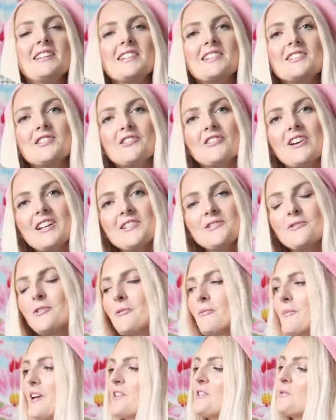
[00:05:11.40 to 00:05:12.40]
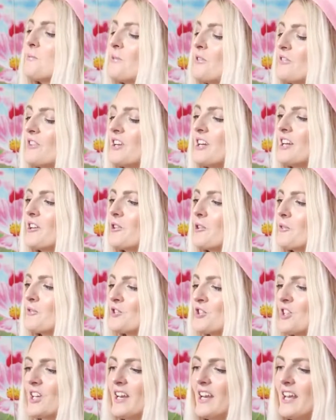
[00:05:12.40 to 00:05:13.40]
This dress reminds me really of
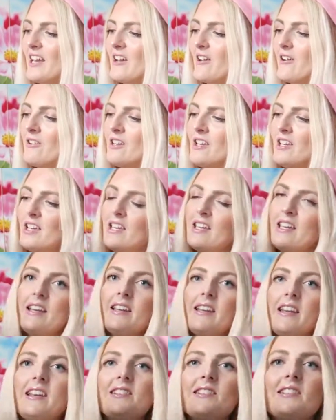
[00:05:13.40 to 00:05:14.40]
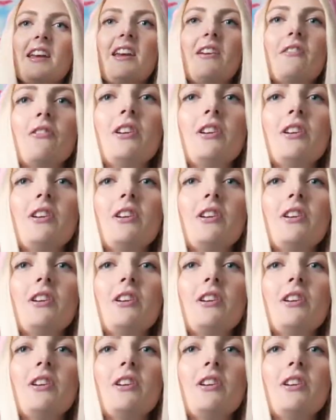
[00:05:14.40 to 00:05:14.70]
Chanel. It is a